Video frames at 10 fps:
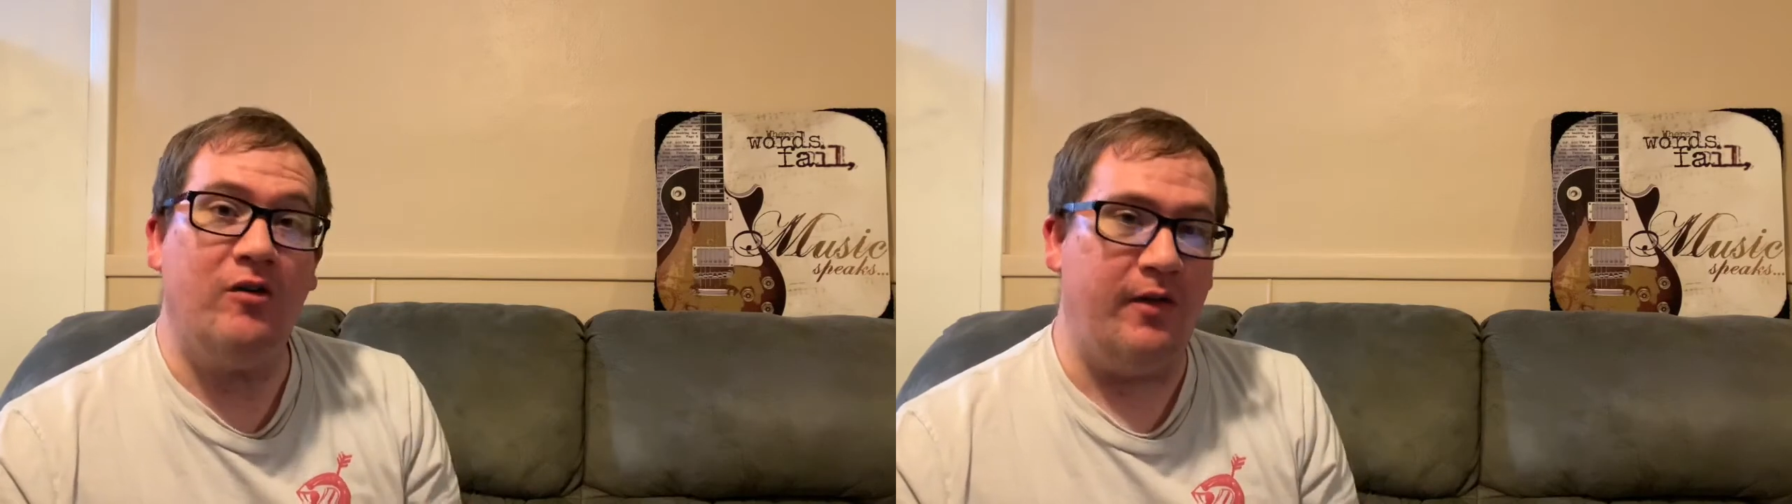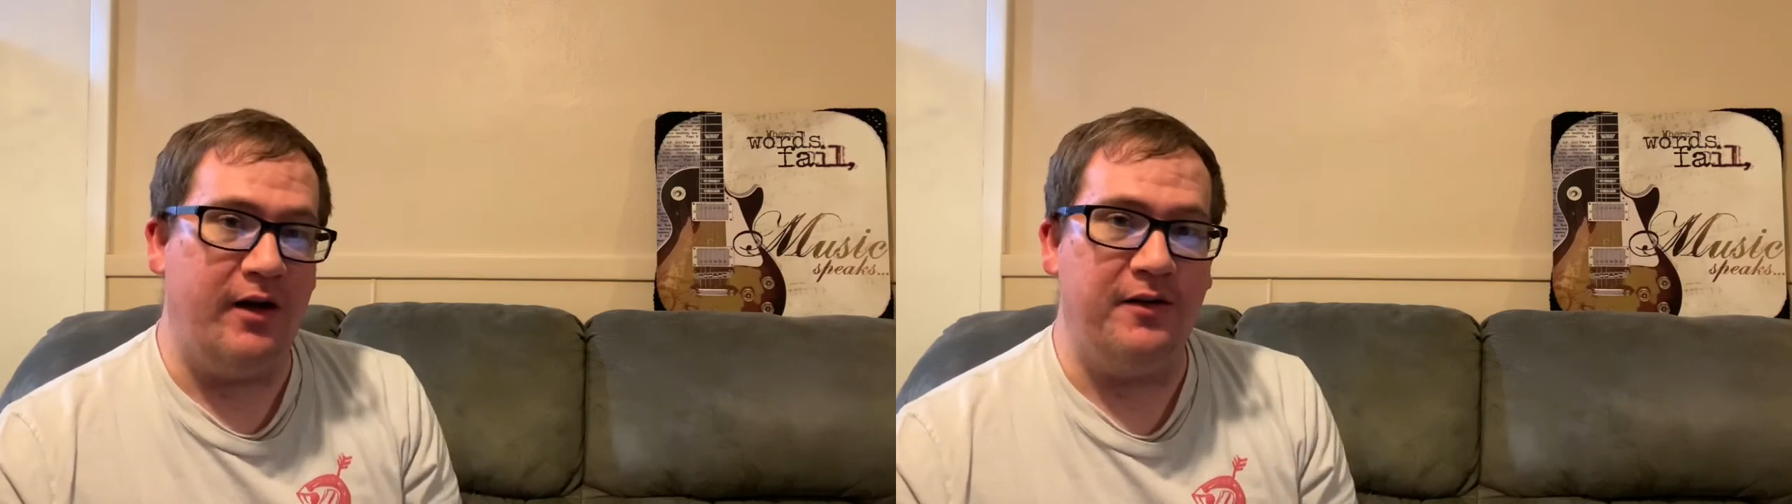
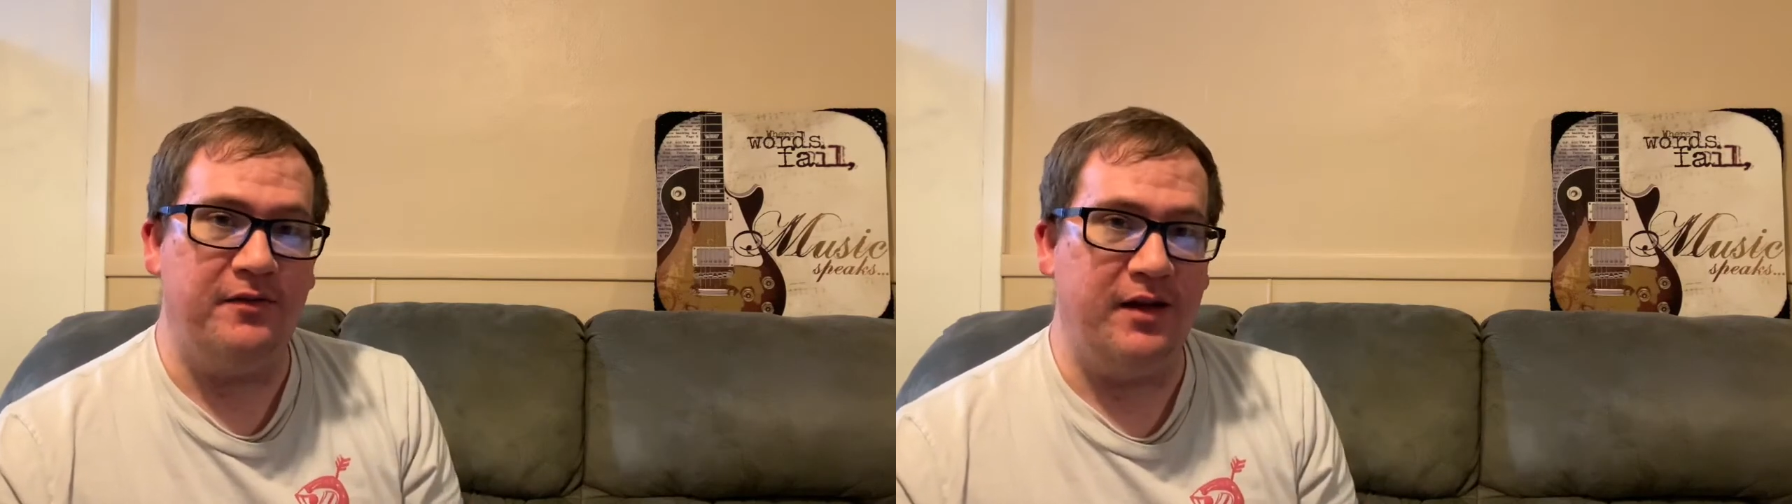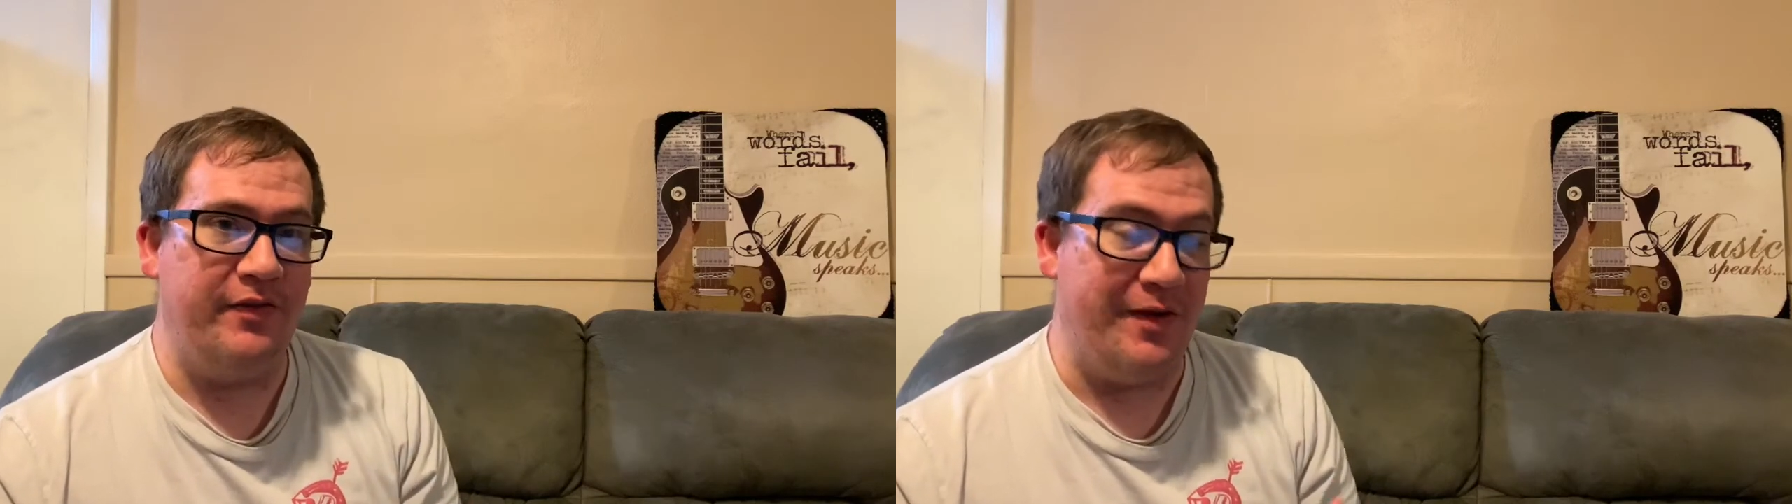
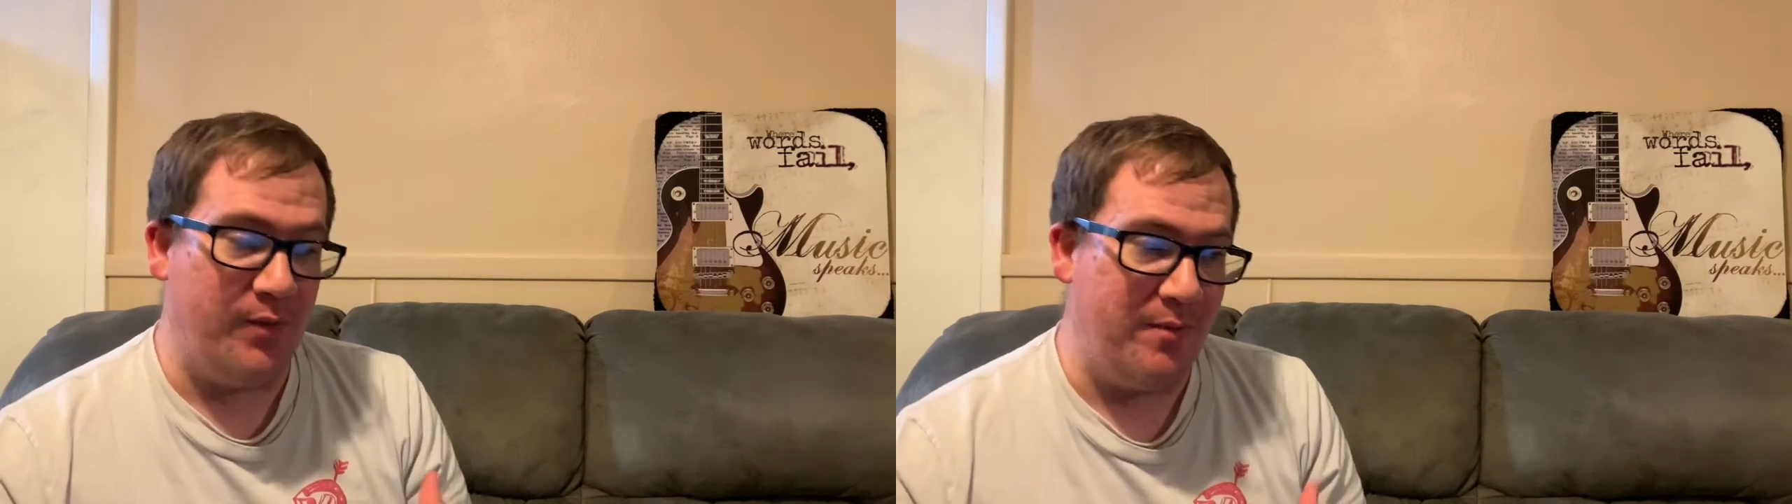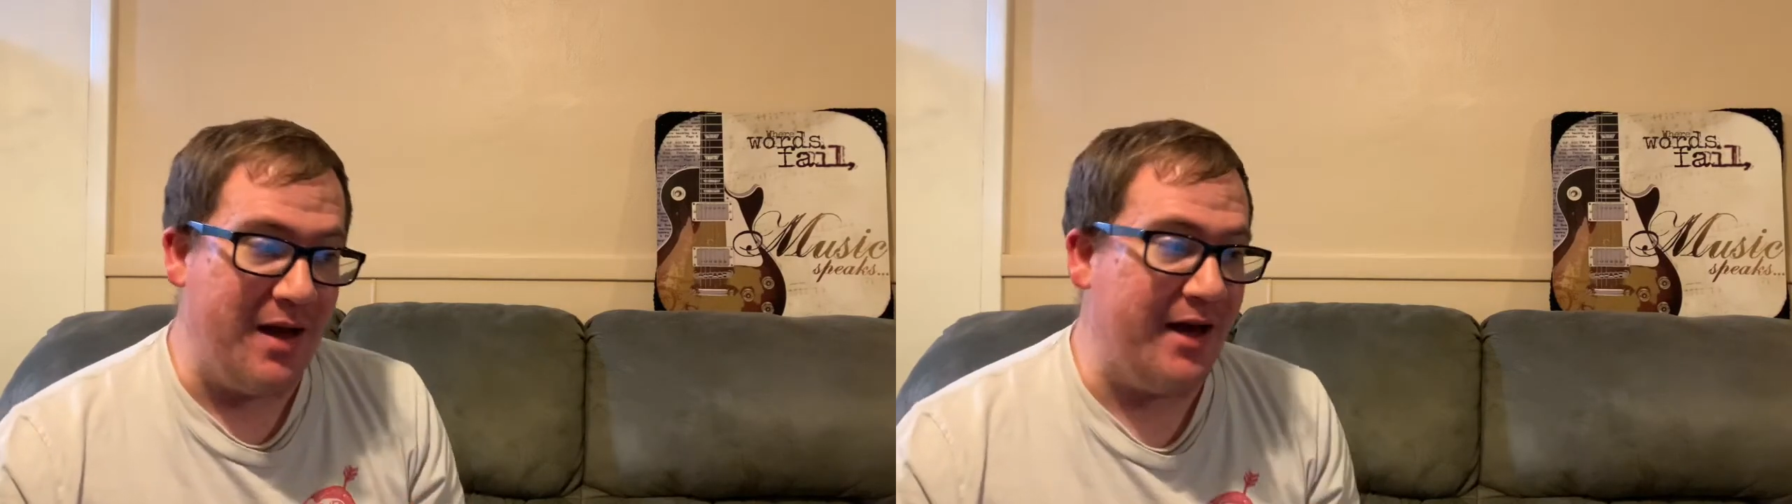loved and that
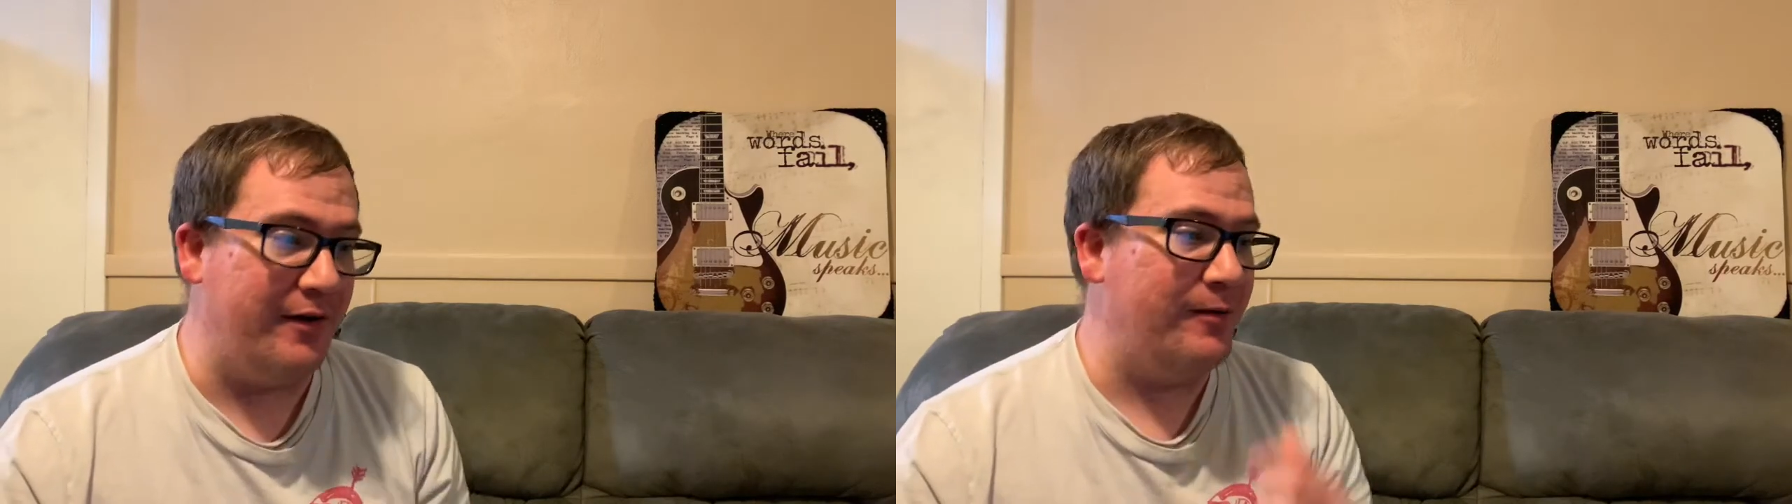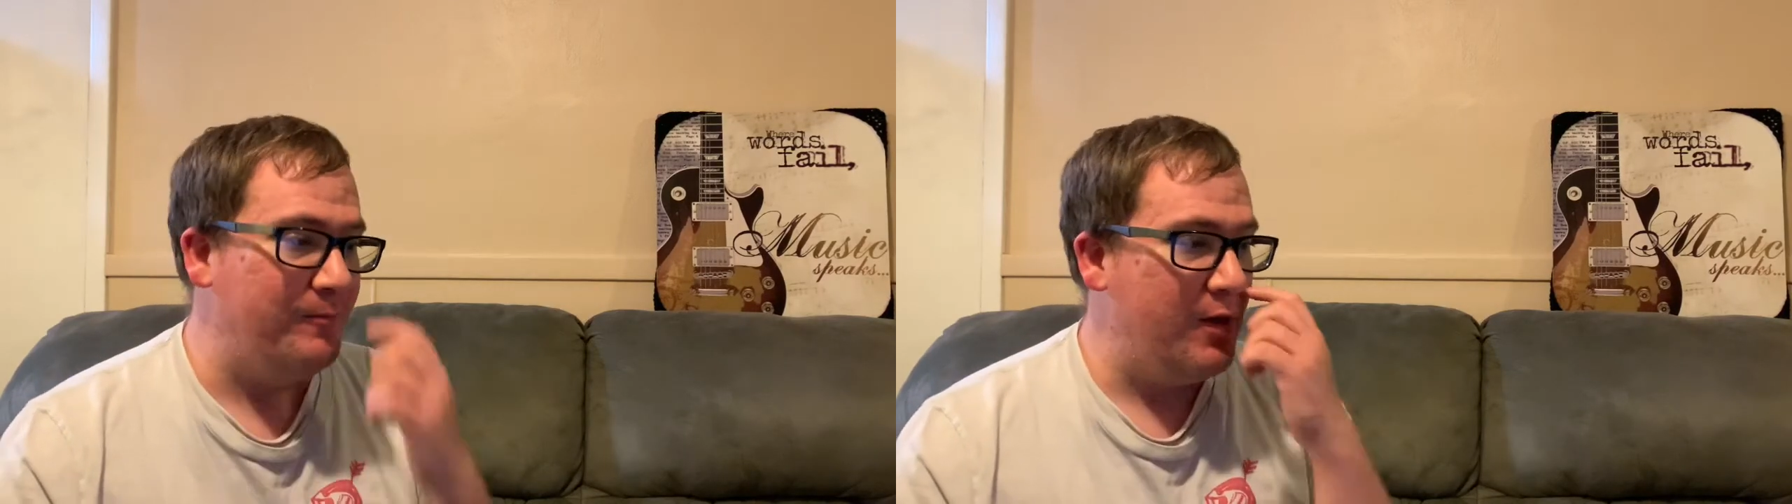we matter.